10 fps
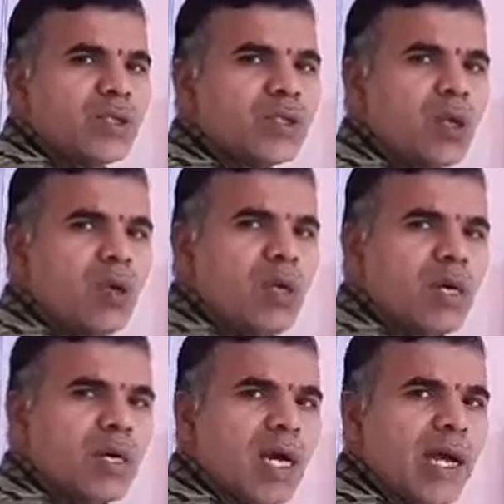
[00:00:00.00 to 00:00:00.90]
So
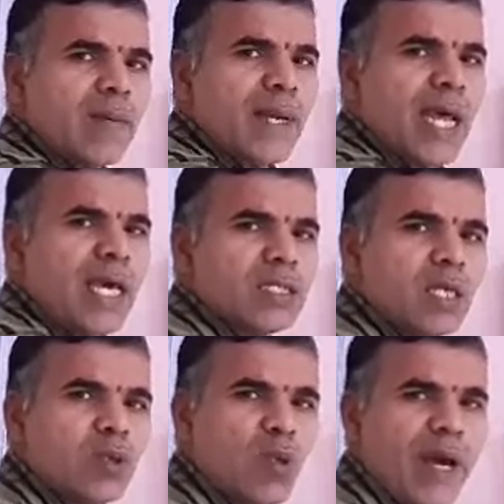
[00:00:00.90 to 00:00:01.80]
carbon has a
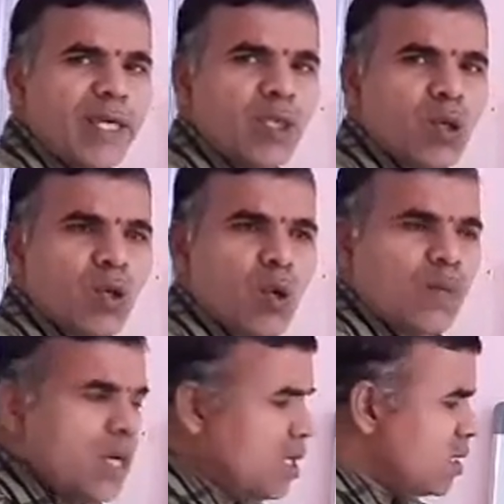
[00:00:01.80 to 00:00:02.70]
two
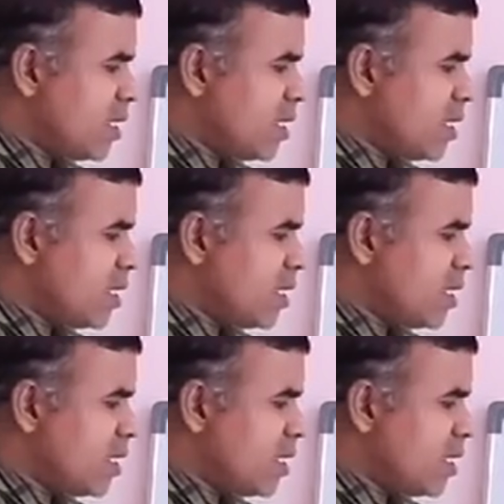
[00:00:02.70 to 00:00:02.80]
isotope